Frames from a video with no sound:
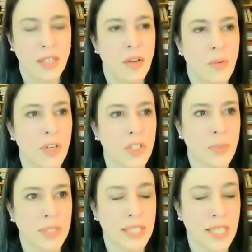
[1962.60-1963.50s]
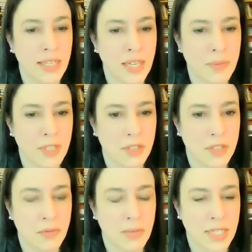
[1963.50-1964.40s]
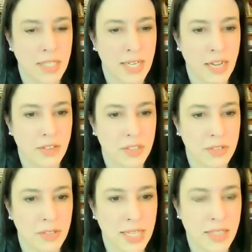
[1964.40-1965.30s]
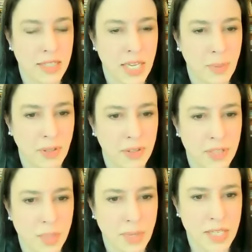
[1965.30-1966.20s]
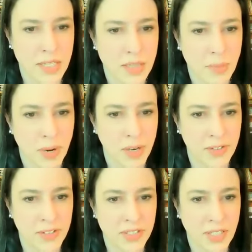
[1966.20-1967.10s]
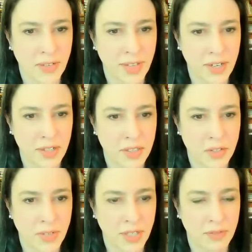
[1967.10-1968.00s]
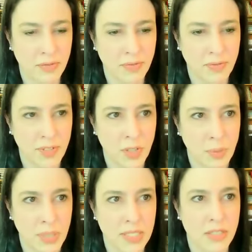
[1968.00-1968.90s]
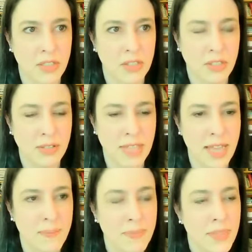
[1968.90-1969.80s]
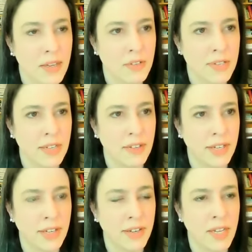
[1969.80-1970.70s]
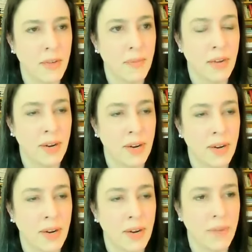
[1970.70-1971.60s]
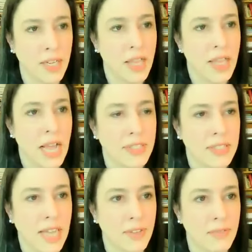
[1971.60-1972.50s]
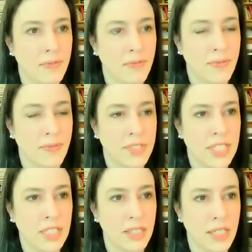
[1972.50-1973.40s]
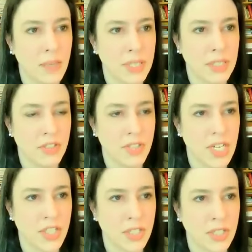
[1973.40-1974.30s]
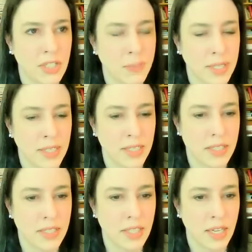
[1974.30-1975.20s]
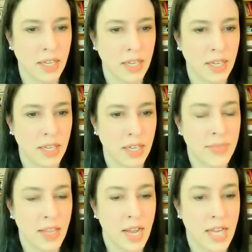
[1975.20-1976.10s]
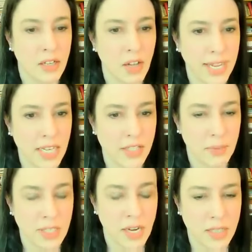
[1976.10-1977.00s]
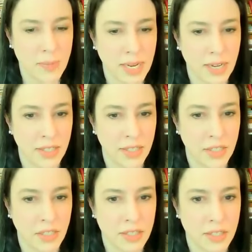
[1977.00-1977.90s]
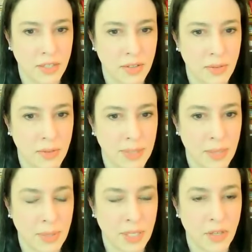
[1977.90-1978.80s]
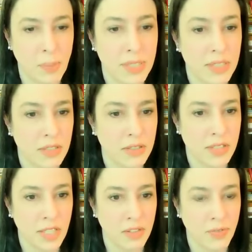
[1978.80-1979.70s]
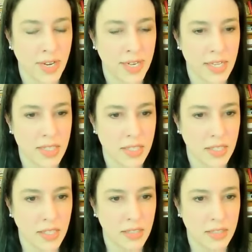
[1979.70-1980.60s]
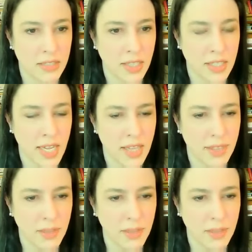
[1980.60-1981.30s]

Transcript: we ultimately ended up just renting it out to a landscaper who just pays us to park all our stuff there. Cause there's very few places you can do that around our area. However, how the deal ended up being structured was, I just called the agent. We talked about it. You know, I said, you know, would they be open to seller financing? And he's like, yeah, they